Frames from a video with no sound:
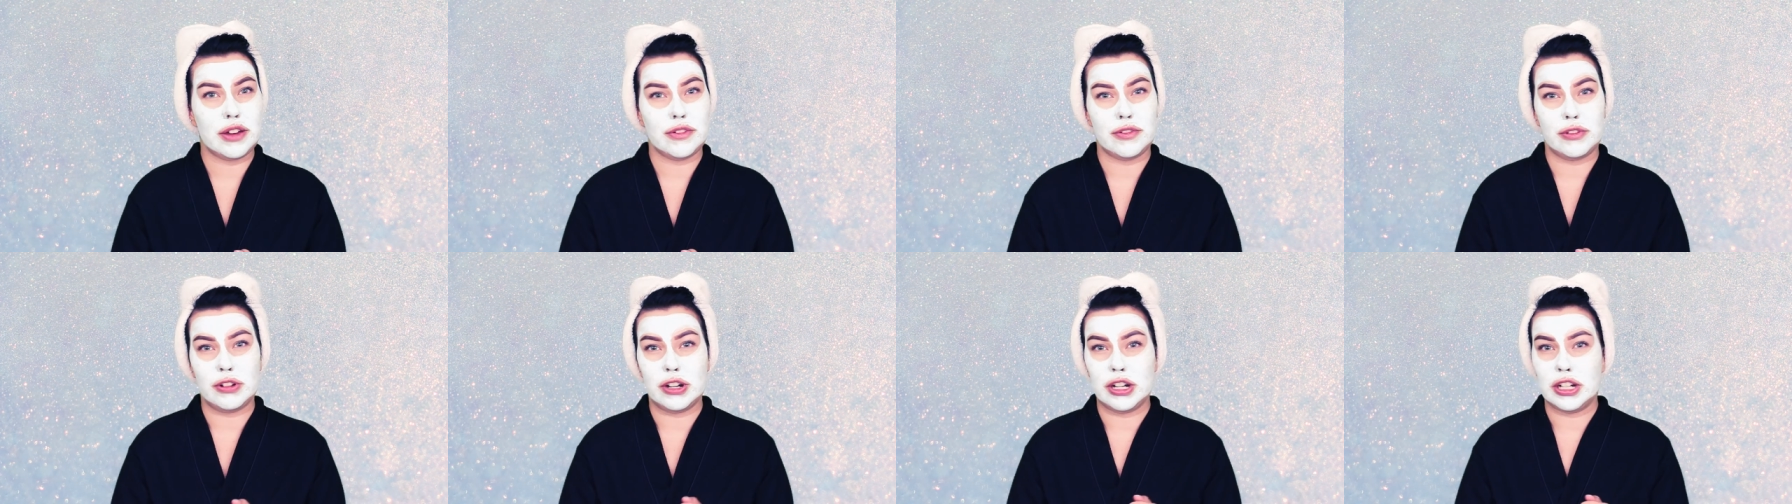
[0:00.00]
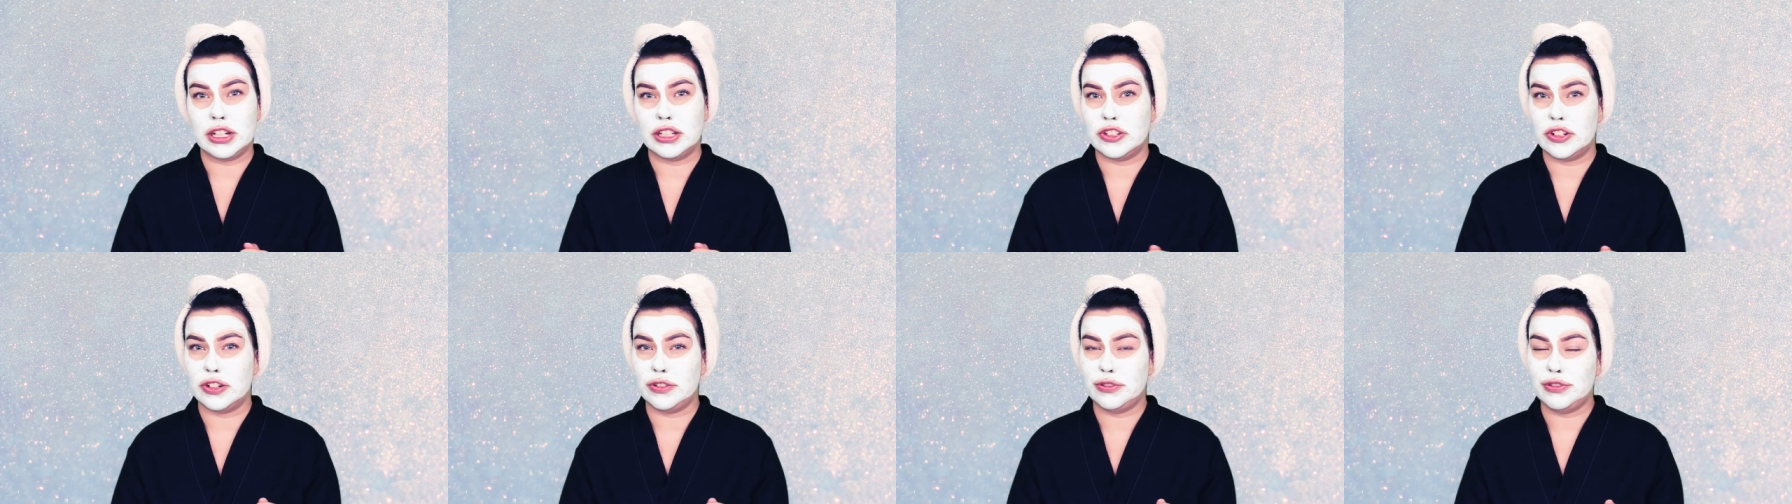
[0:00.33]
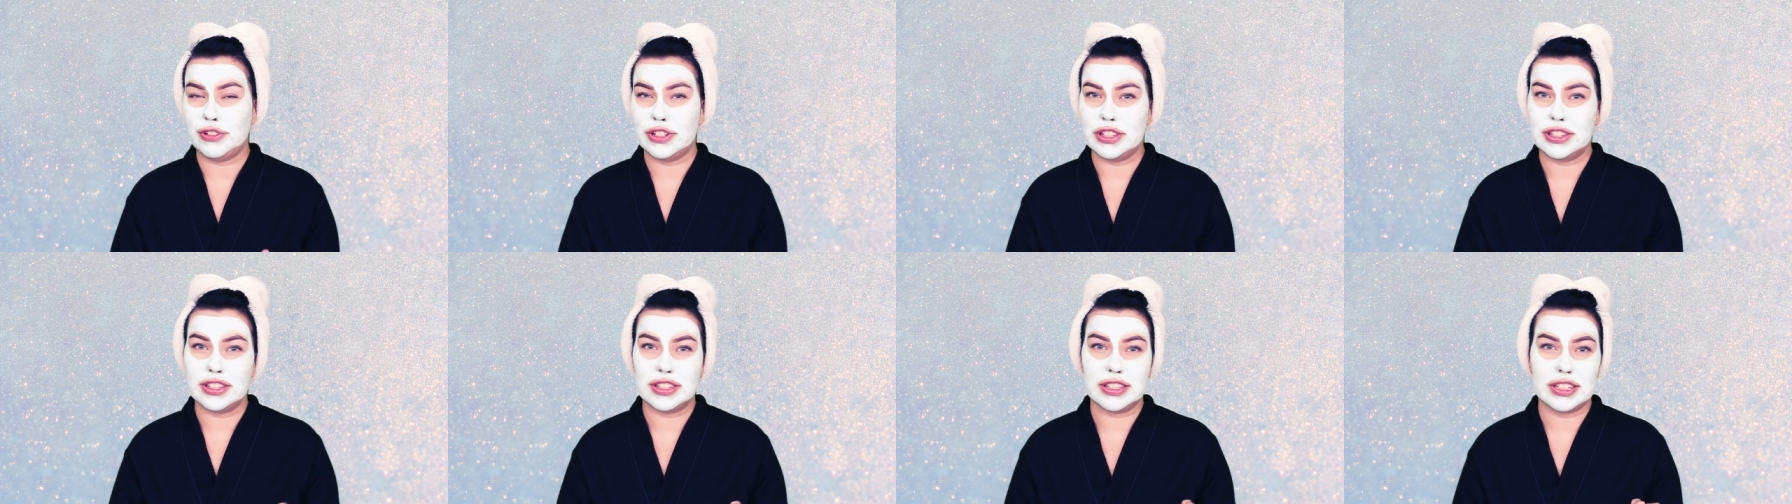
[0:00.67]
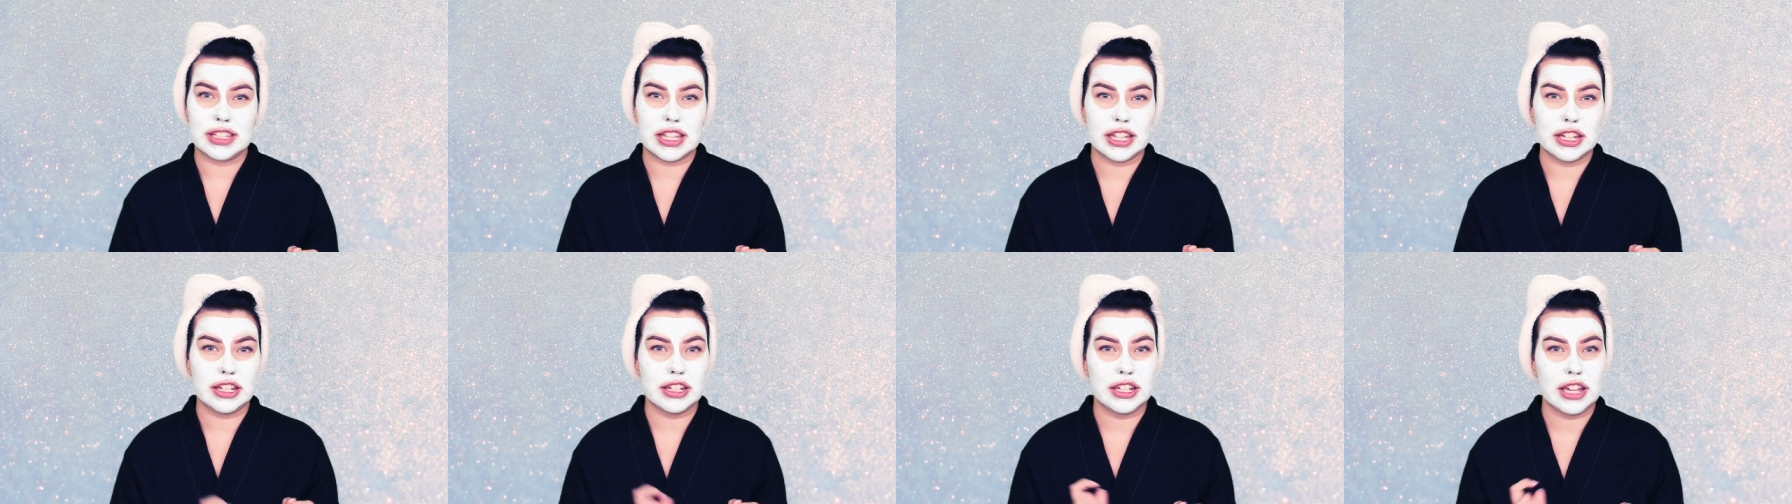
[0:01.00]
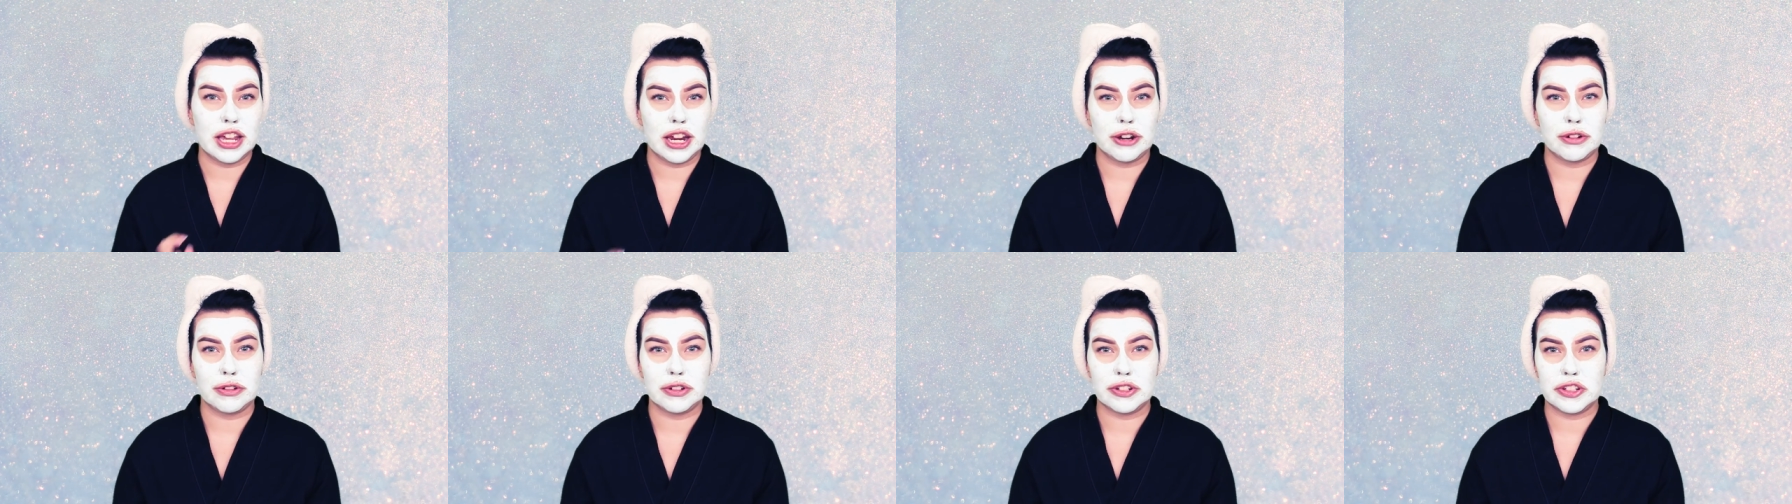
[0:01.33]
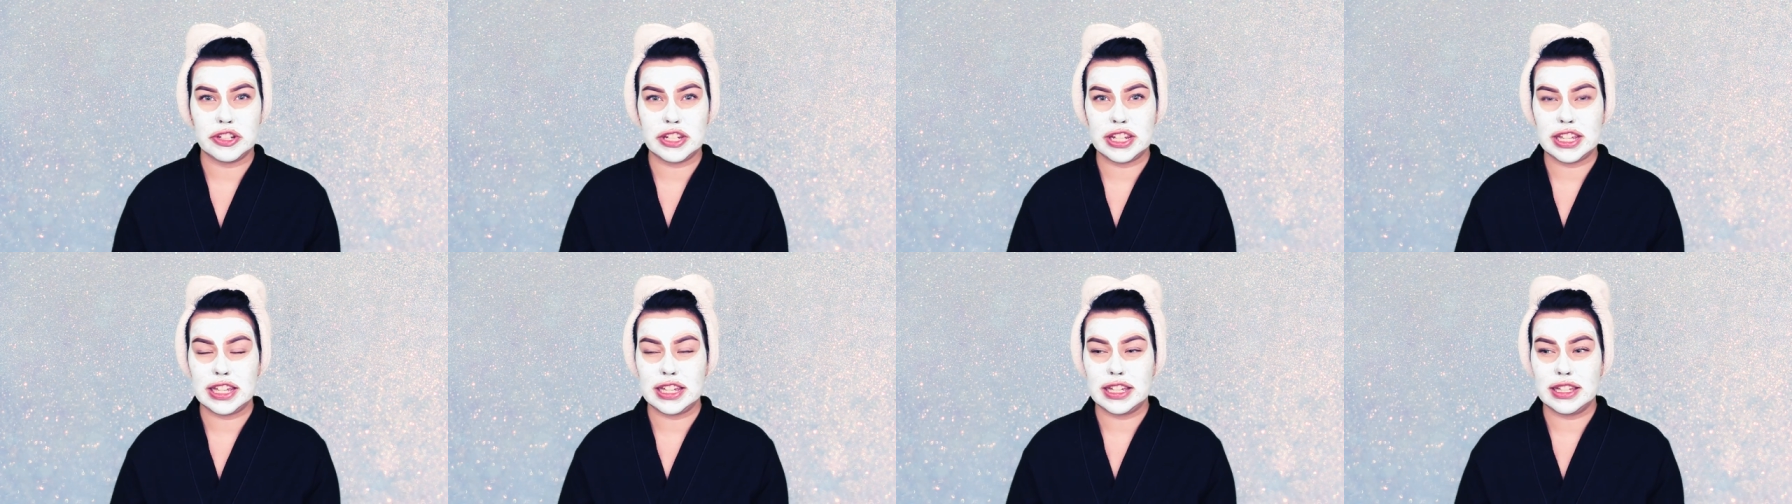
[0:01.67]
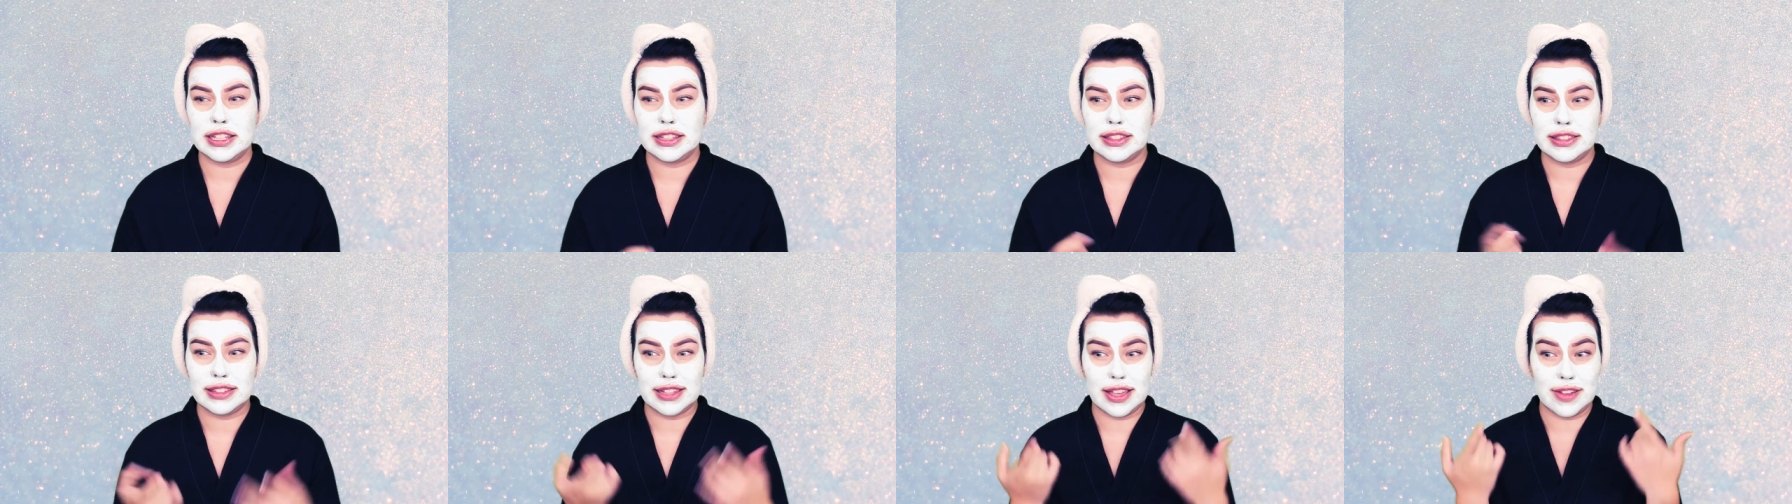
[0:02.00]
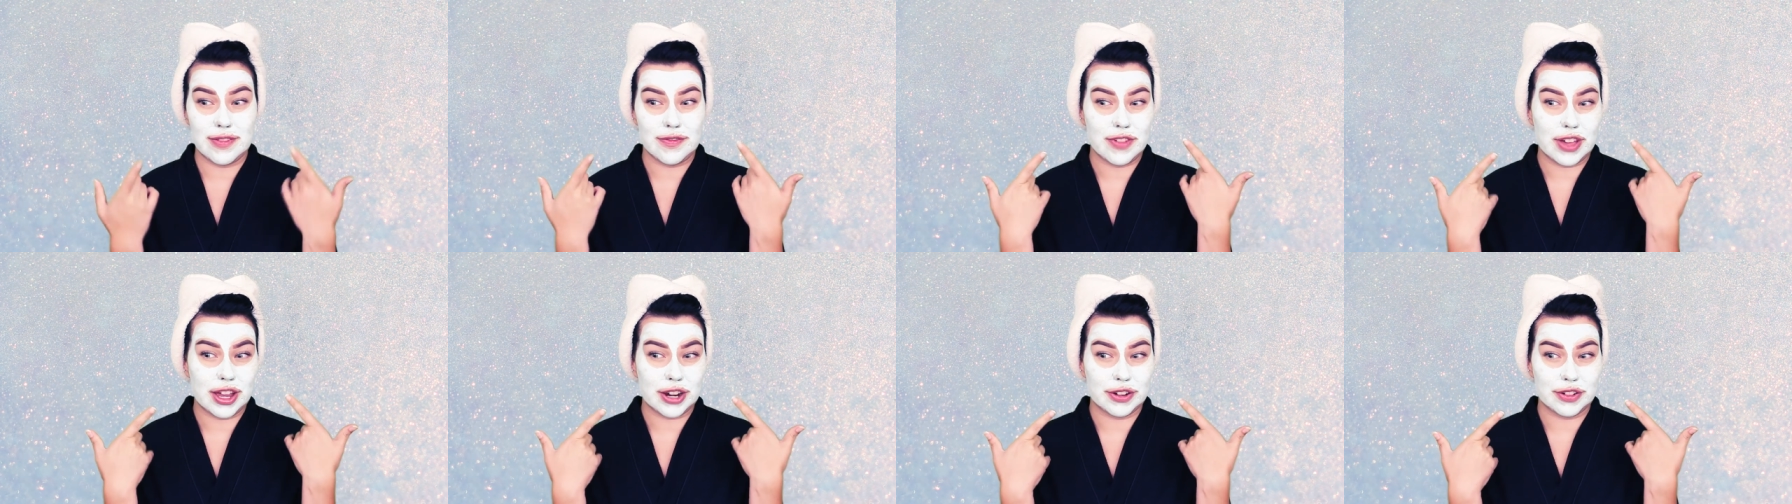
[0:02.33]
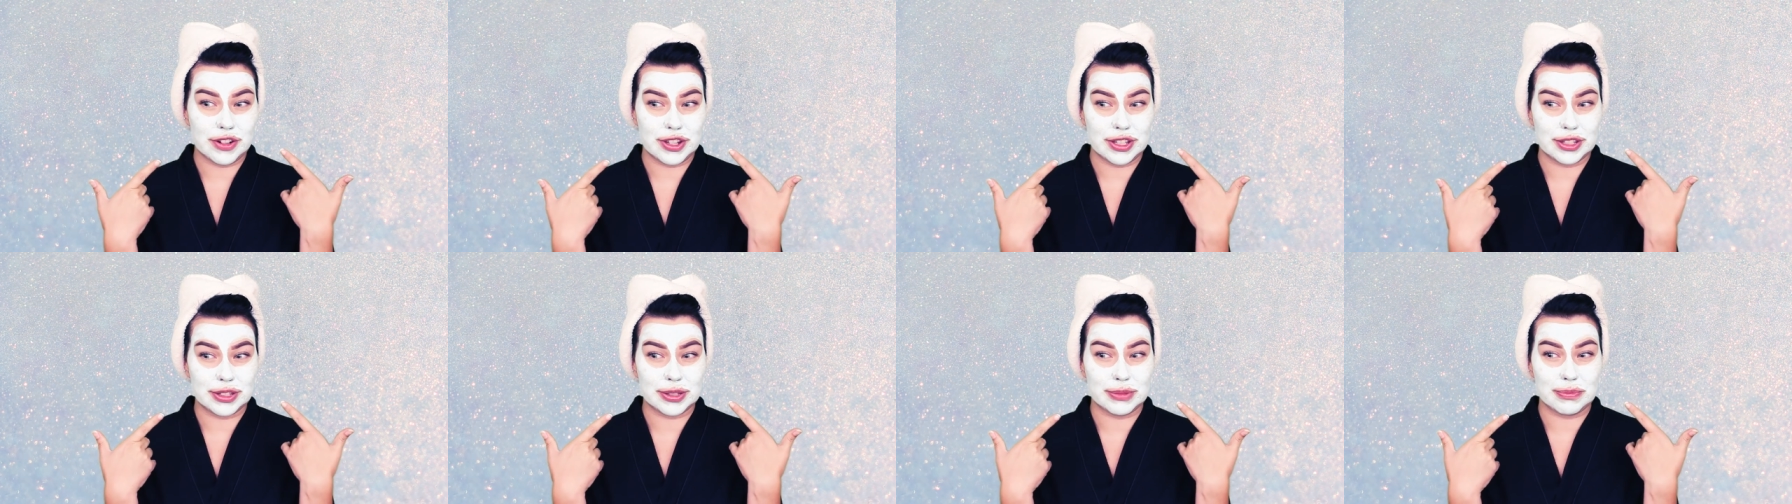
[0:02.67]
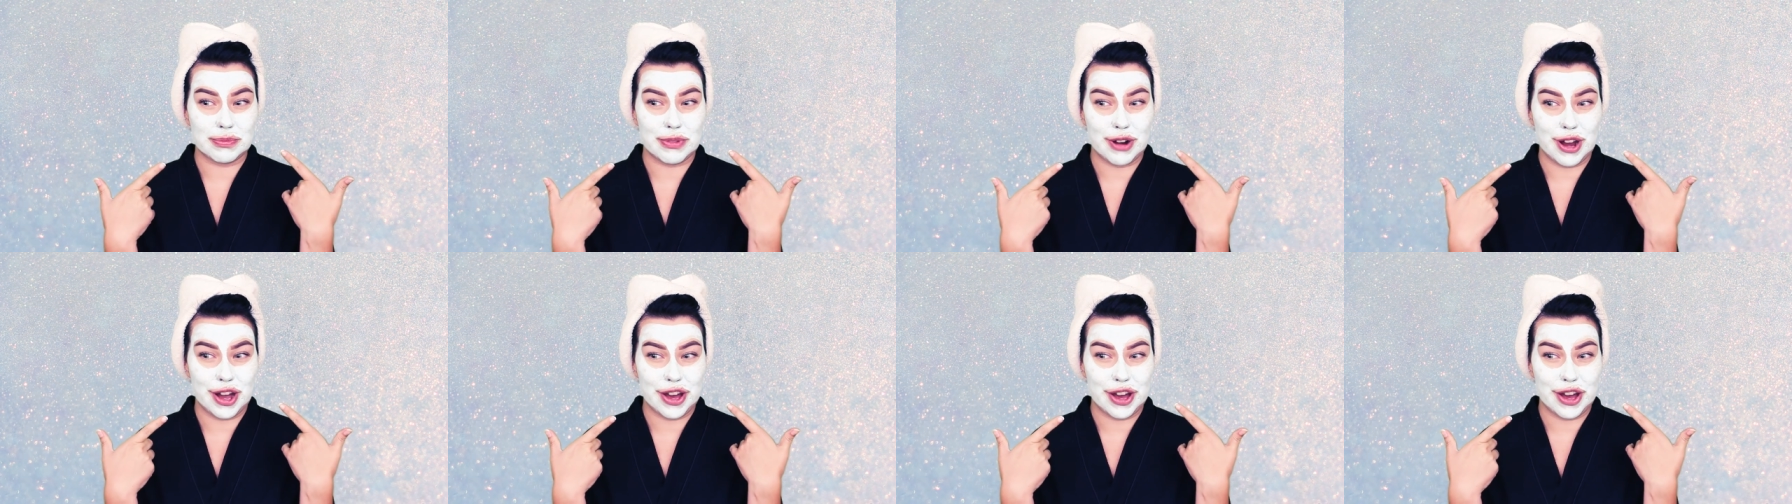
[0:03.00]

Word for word: covering different skincare routines and various